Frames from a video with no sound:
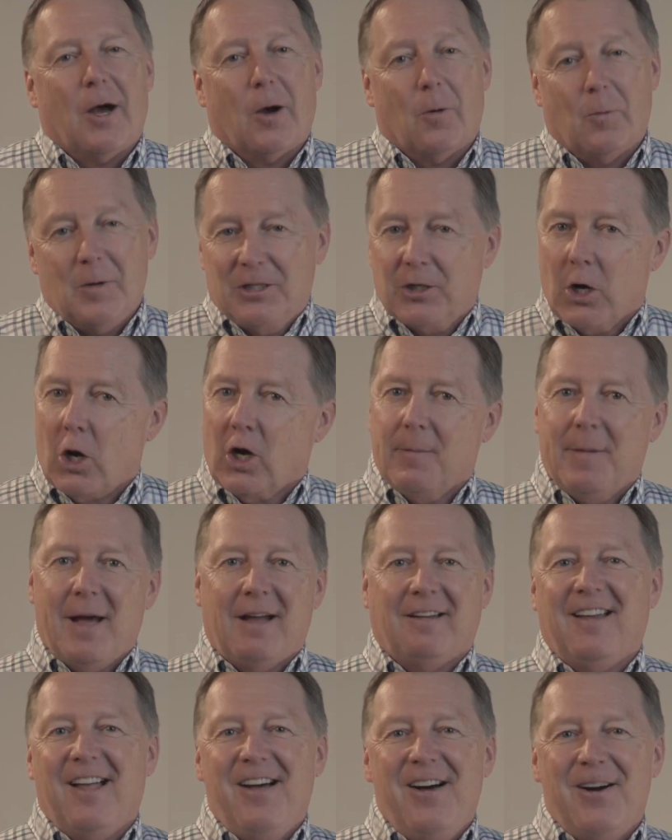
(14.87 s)
uh, we talk
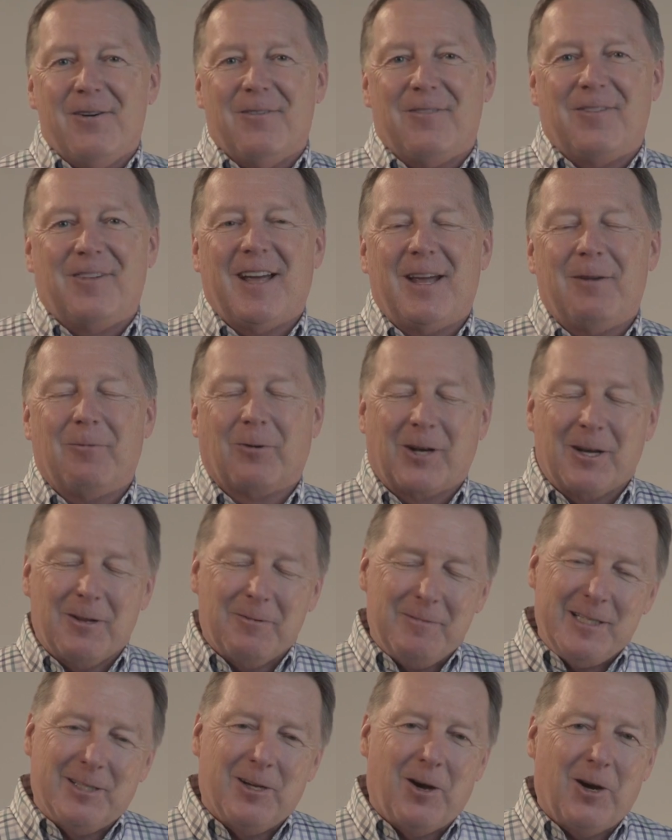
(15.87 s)
about love, and we're going
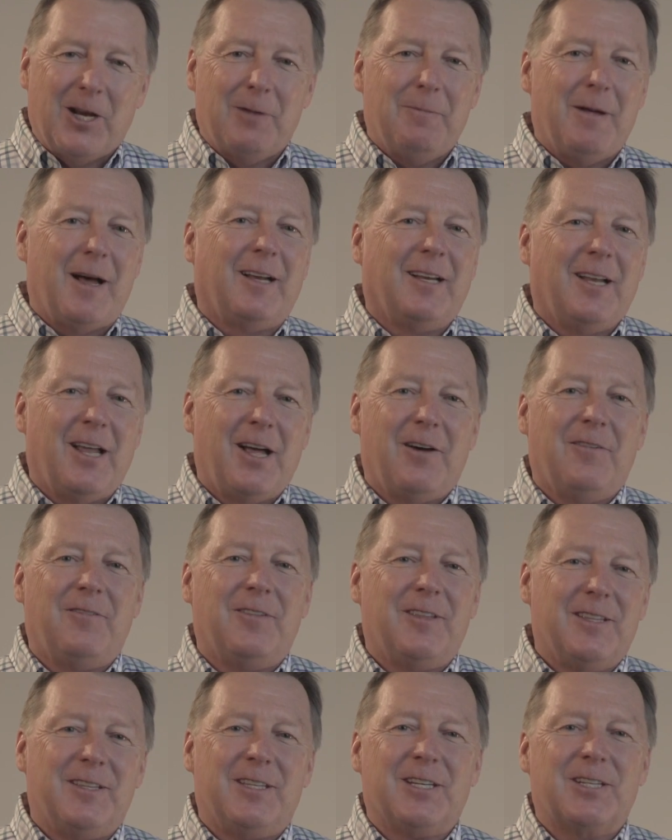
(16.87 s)
to be talking about
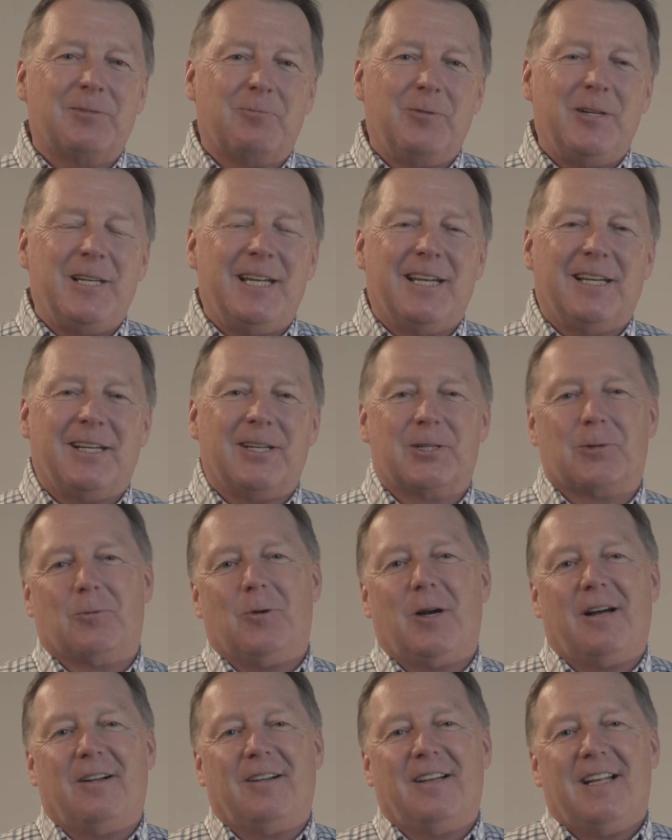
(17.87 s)
love this weekend as
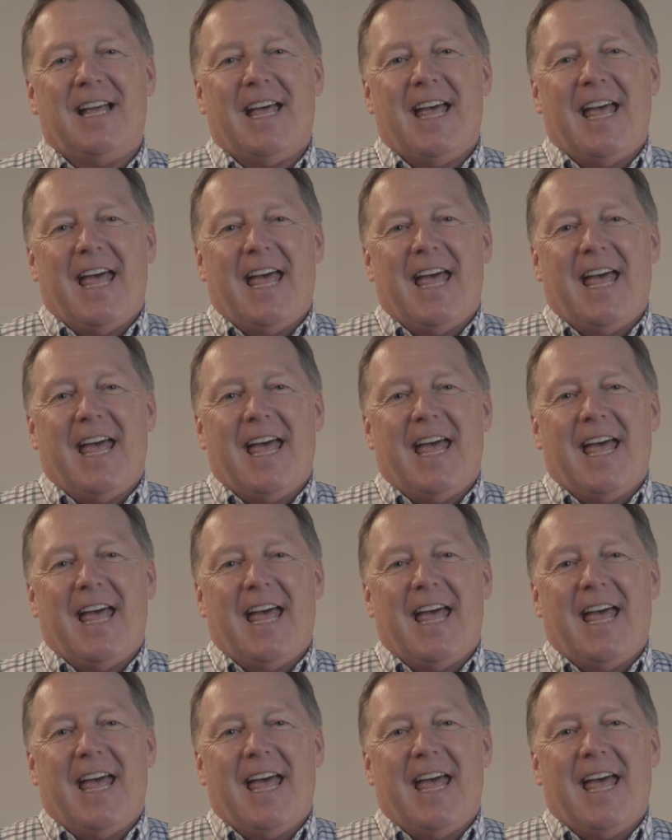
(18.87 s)
well.